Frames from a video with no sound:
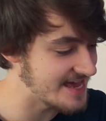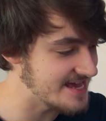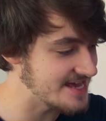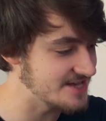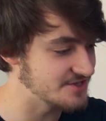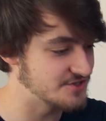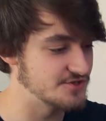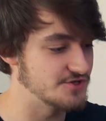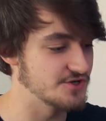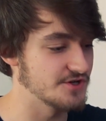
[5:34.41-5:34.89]
It
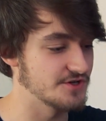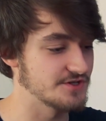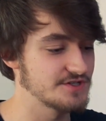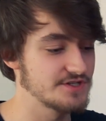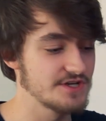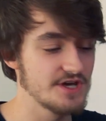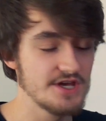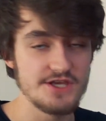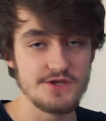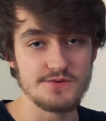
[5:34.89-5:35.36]
is
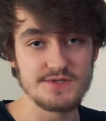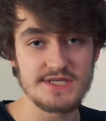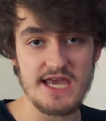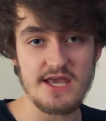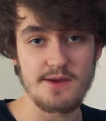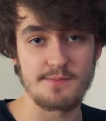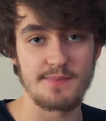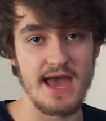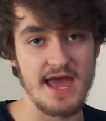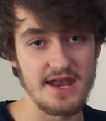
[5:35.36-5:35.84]
just, you
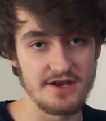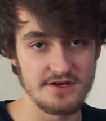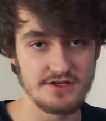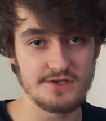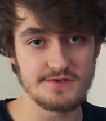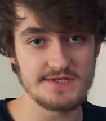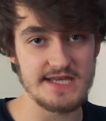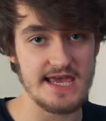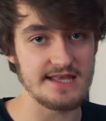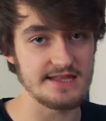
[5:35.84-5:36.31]
take a pen,
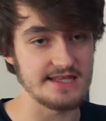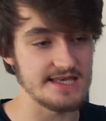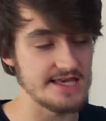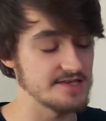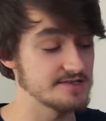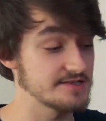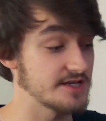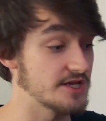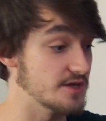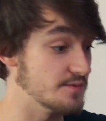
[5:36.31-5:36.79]
you take
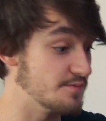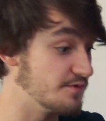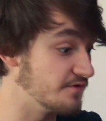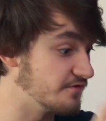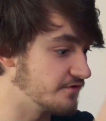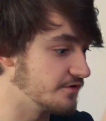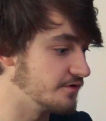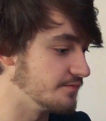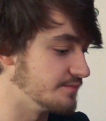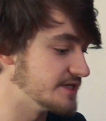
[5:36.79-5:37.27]
these, and you
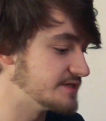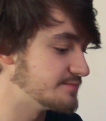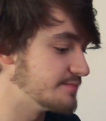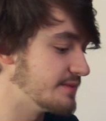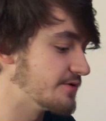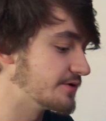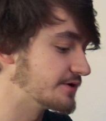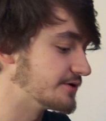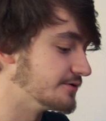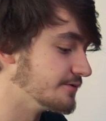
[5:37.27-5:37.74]
perform this
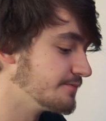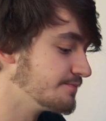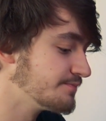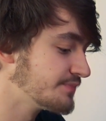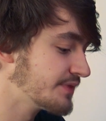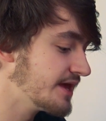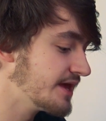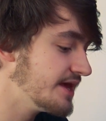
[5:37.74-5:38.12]
miracle.